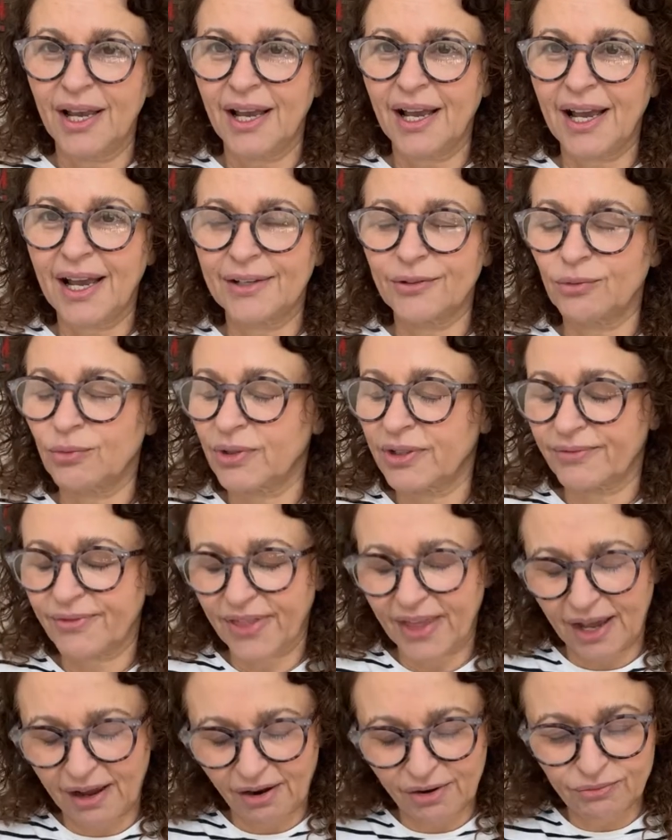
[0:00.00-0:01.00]
and all of
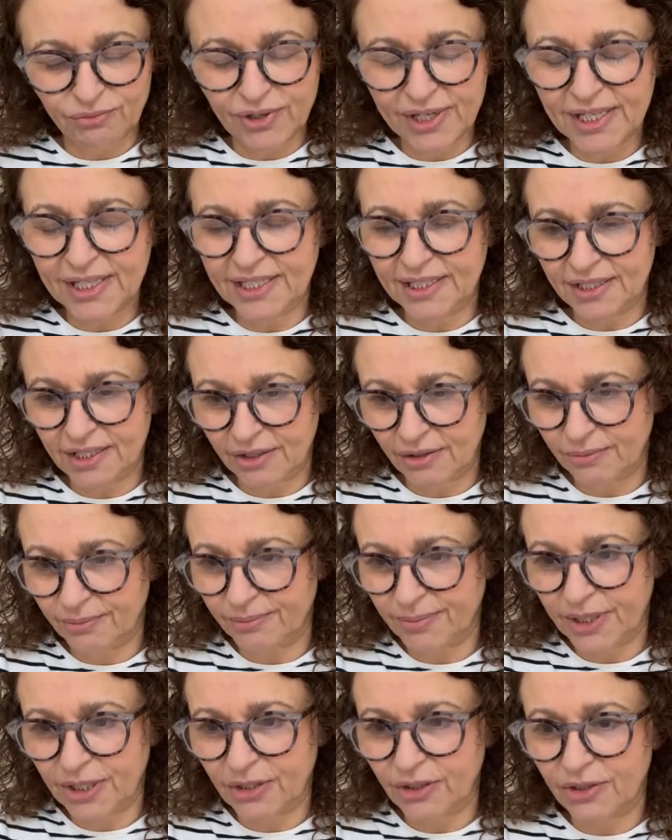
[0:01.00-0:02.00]
that. I really don't
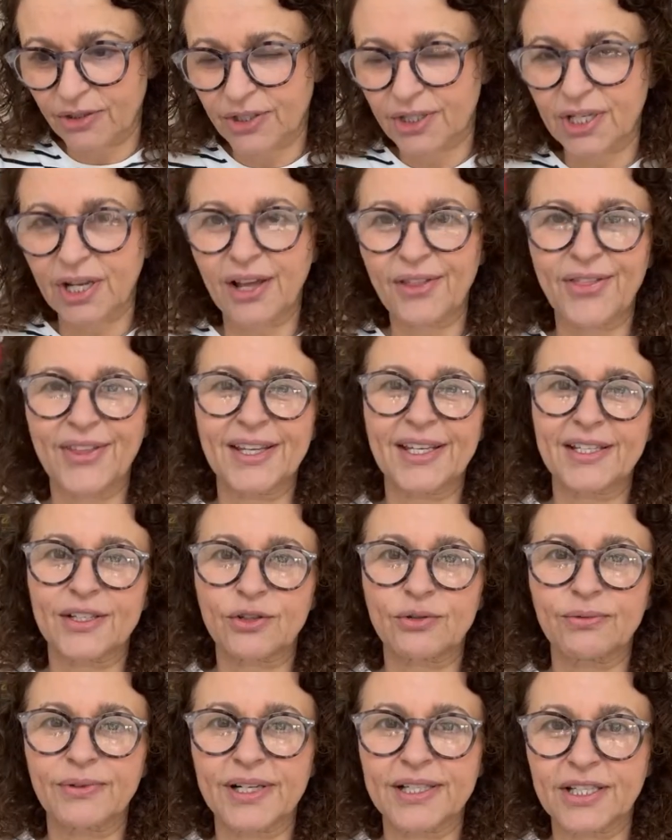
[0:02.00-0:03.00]
because I think it's
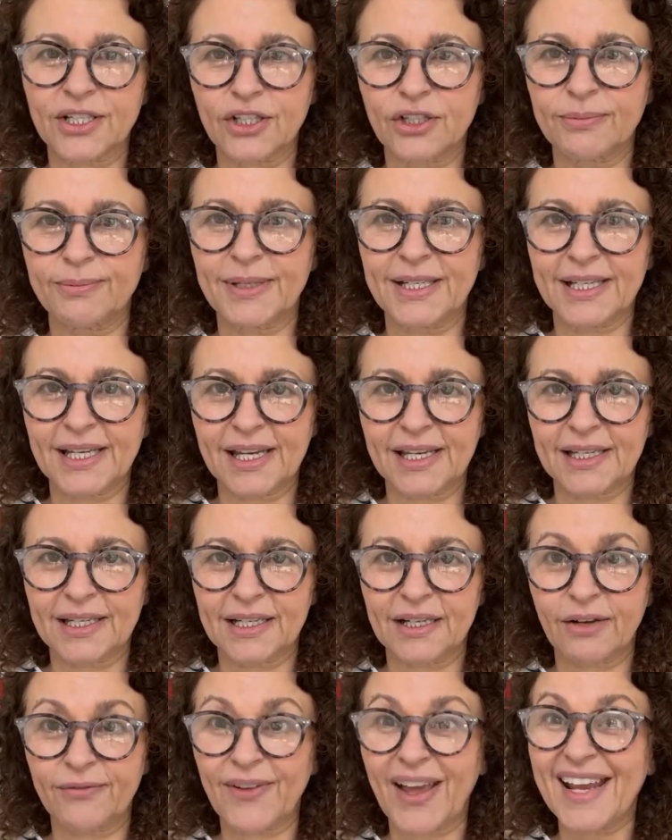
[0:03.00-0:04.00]
already humiliating
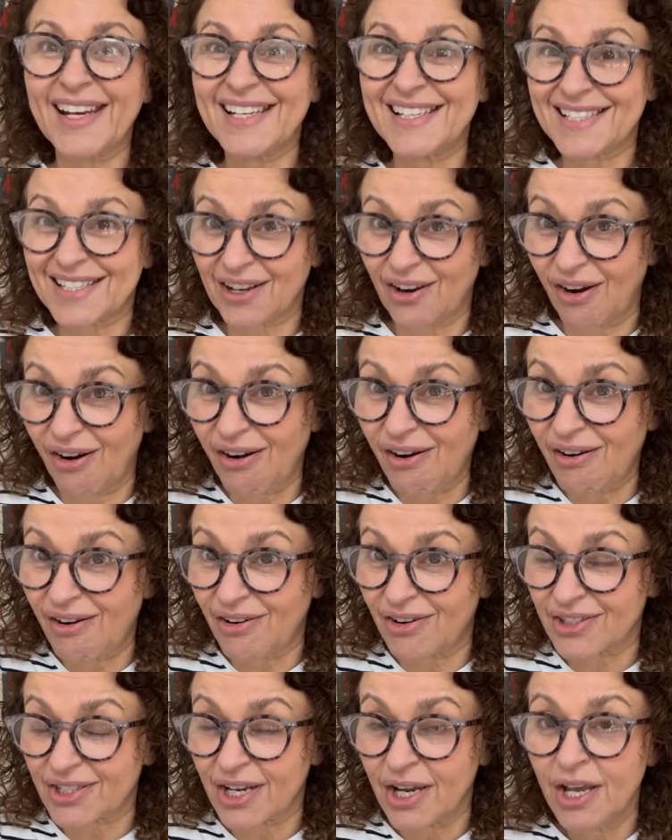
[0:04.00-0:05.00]
enough and it's
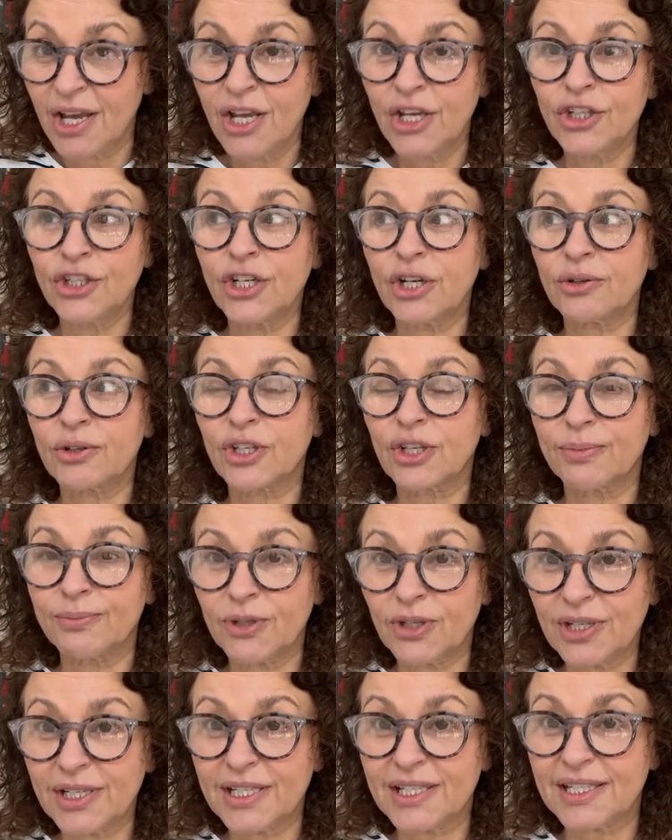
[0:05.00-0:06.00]
hard. You know,
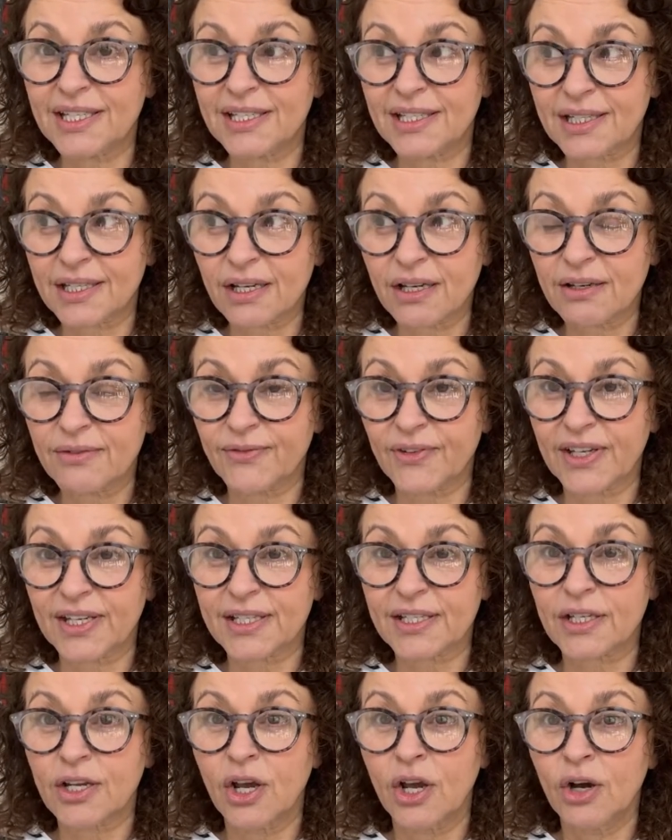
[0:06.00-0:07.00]
community
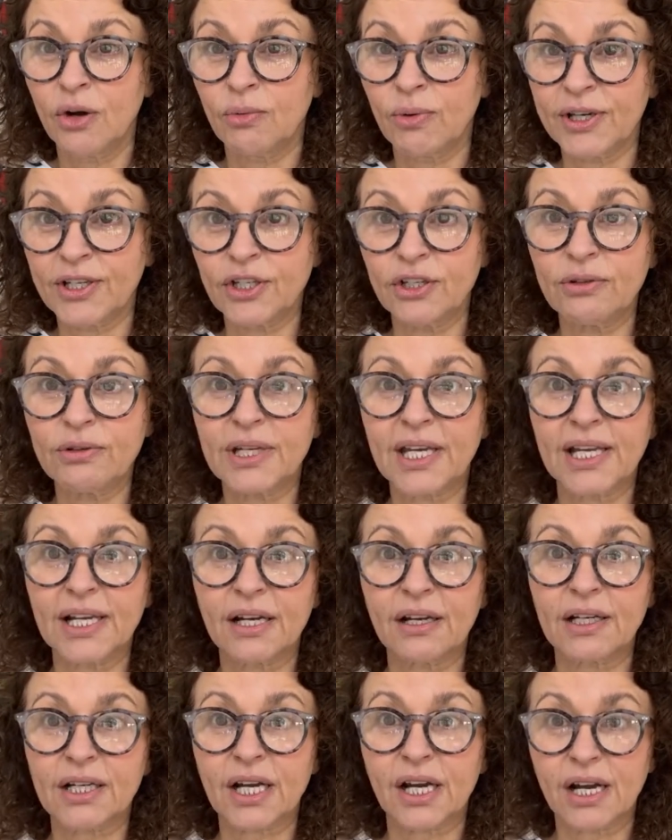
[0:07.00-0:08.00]
service when you get
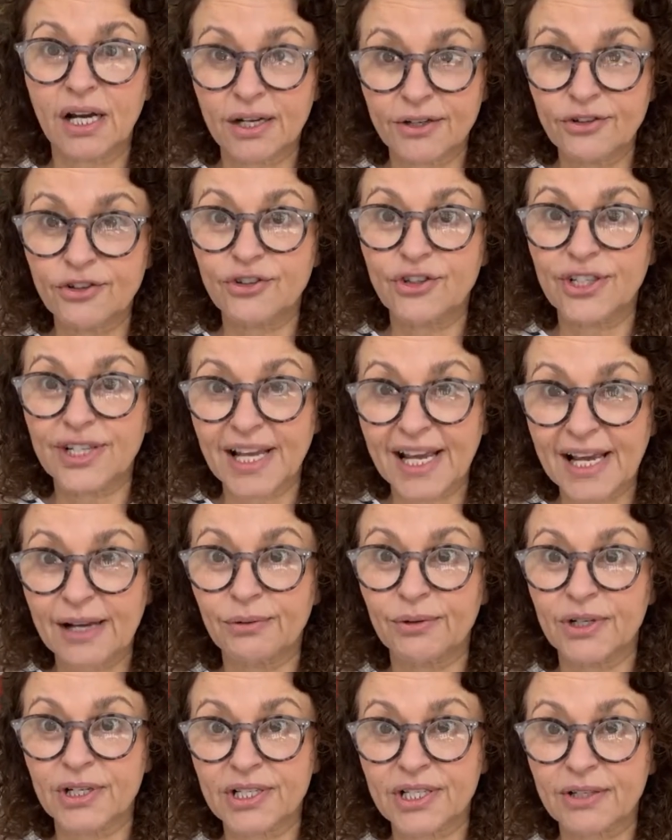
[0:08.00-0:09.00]
like 100
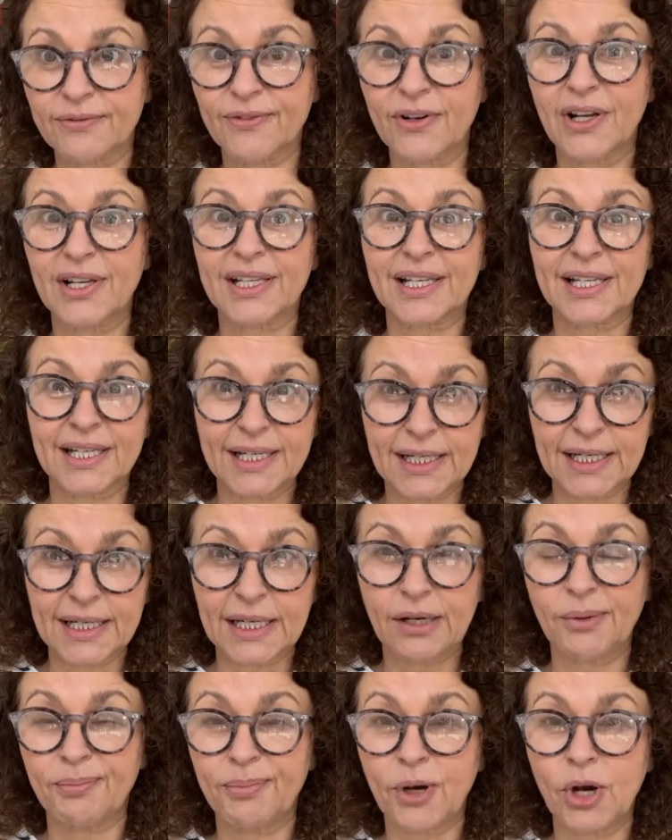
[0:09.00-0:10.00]
hours of like cleaning
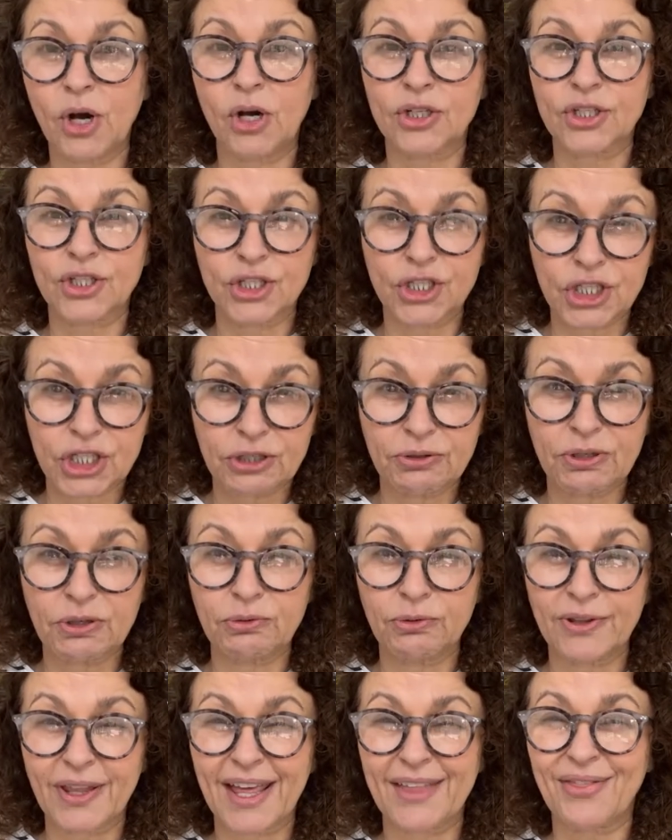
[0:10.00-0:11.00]
up parks and doing
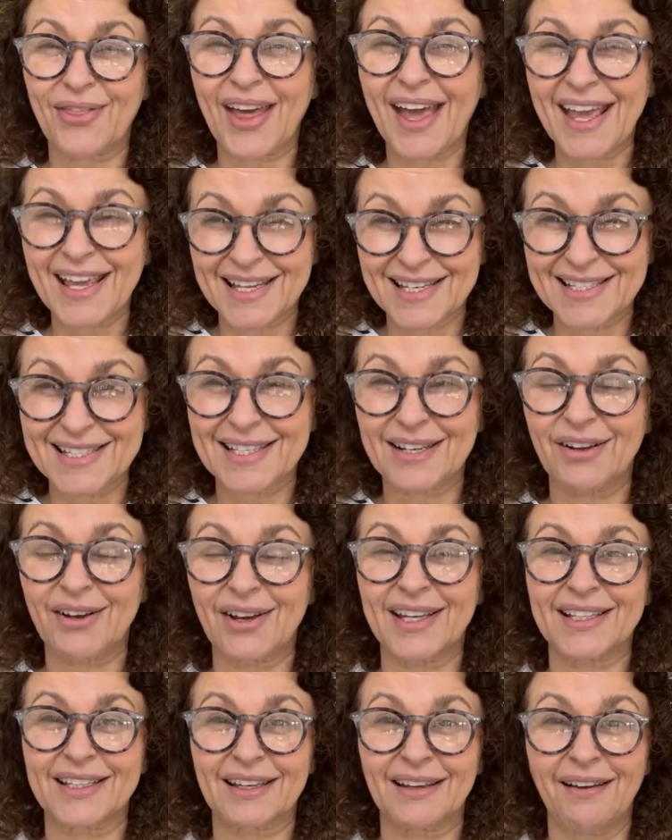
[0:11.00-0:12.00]
all that that is
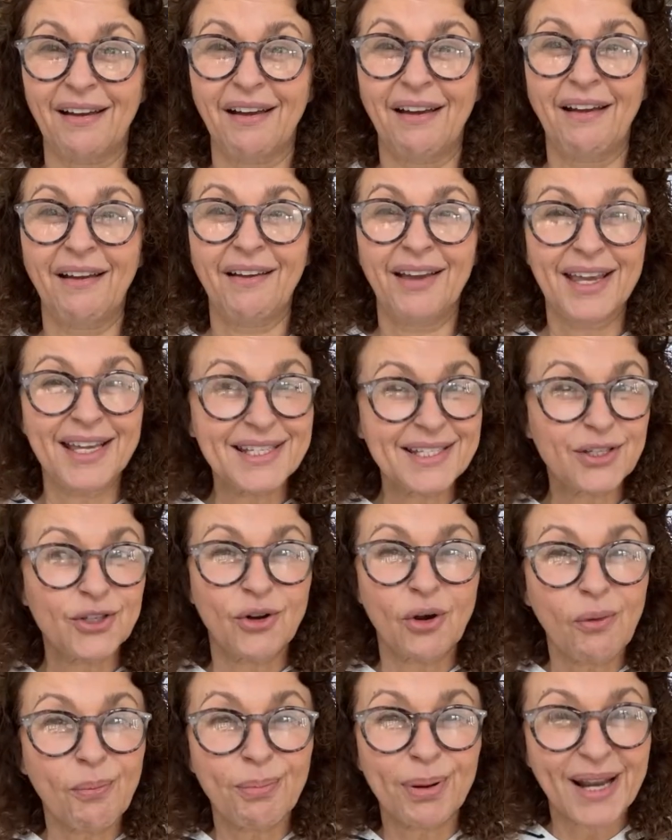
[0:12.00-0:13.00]
like is
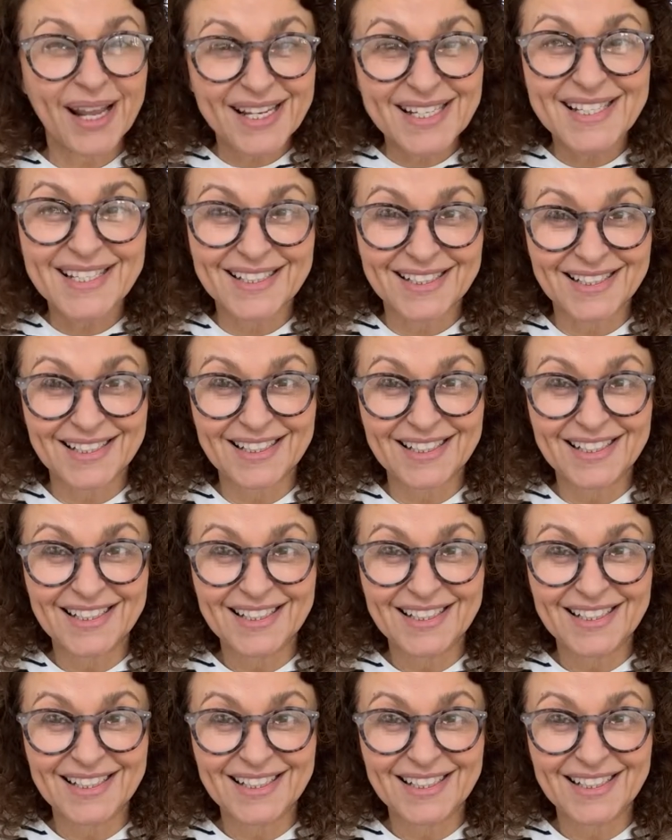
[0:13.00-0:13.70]
not pleasant.